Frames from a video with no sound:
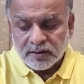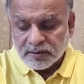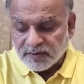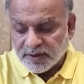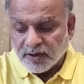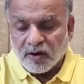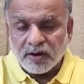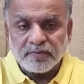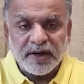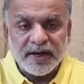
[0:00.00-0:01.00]
We
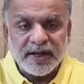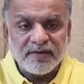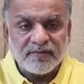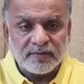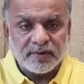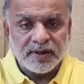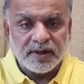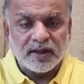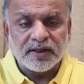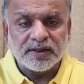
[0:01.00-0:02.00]
don't believe in
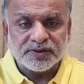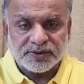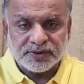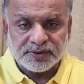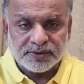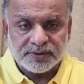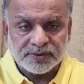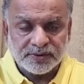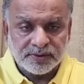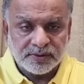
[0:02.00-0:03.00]
others
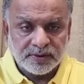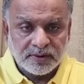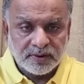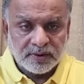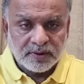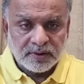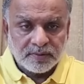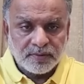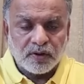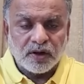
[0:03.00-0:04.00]

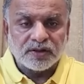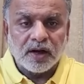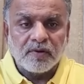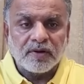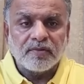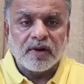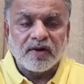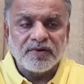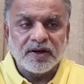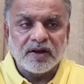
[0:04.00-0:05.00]
because our
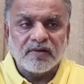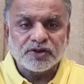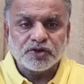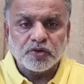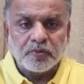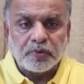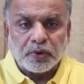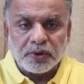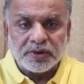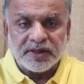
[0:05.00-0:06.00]
Mahavira was so
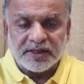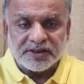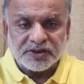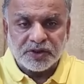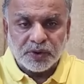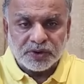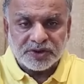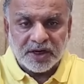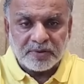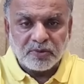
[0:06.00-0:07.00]
bold that his clothes
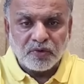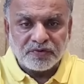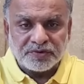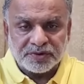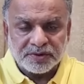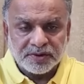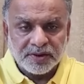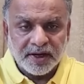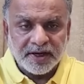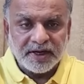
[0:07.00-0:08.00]
are removed
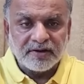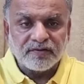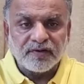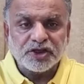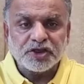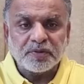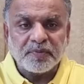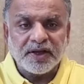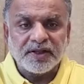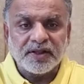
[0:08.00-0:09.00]
and he was
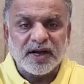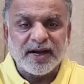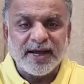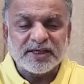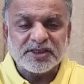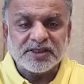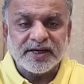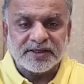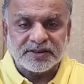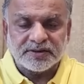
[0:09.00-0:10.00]
worshipping in the naked
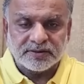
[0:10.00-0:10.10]
state.